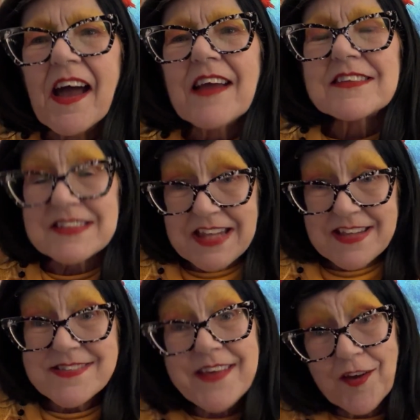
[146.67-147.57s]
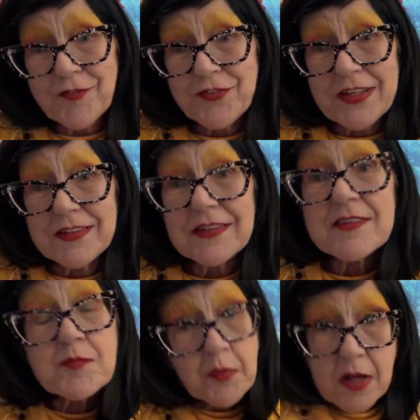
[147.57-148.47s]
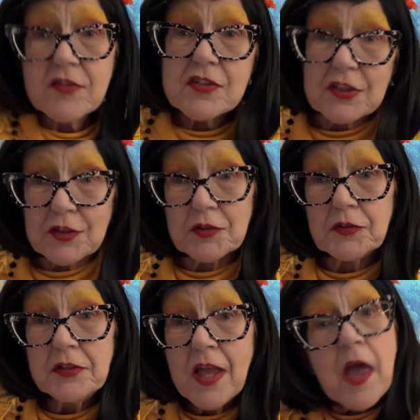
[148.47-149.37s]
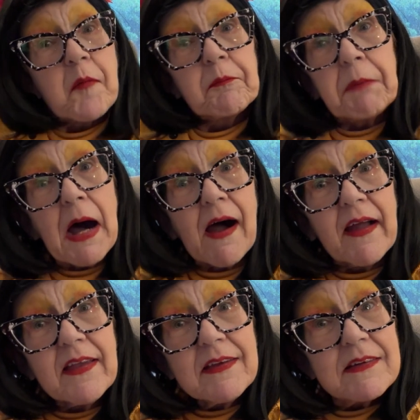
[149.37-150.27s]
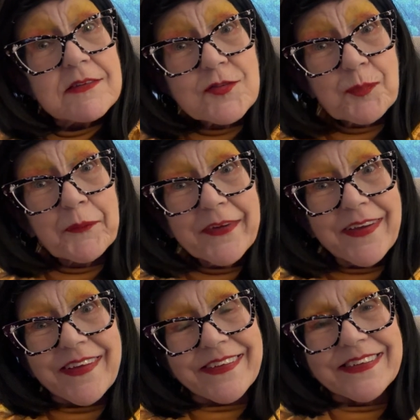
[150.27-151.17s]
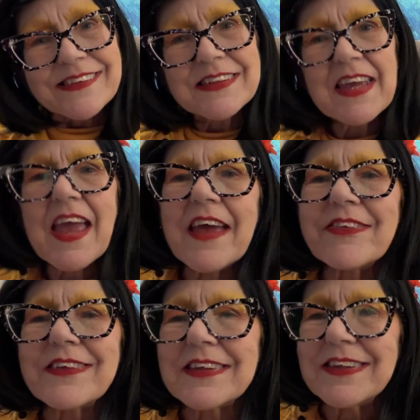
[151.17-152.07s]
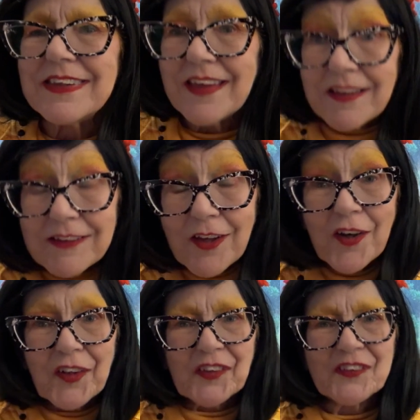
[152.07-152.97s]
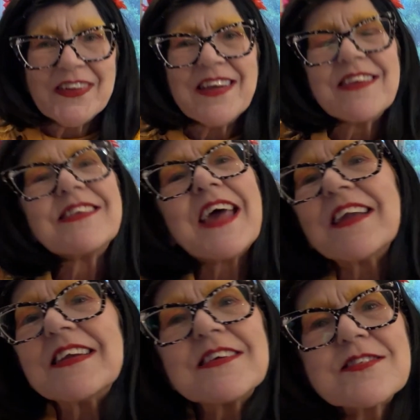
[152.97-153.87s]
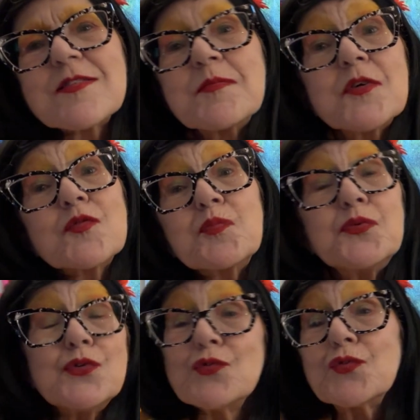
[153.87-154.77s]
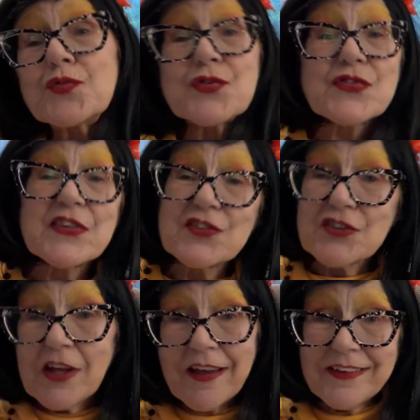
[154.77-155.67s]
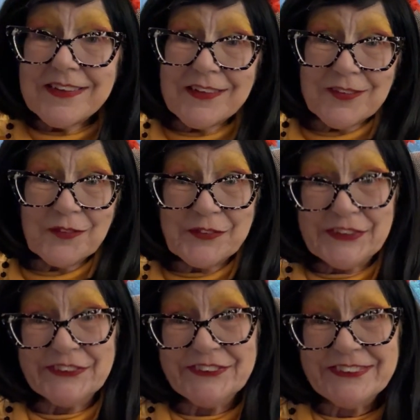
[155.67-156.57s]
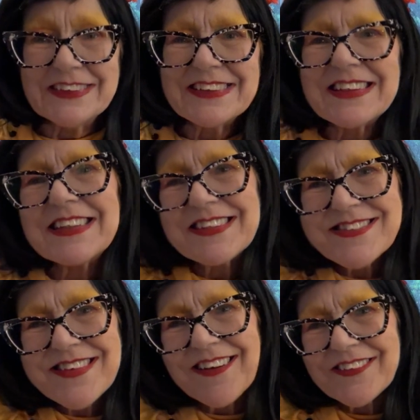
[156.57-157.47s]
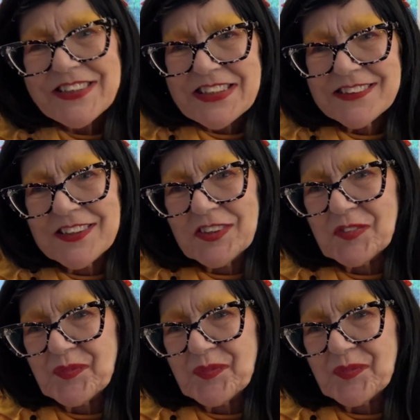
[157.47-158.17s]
today's outfit is brought to you by spring, and the yellow that is the most beautiful sunshine in the world is our yellow.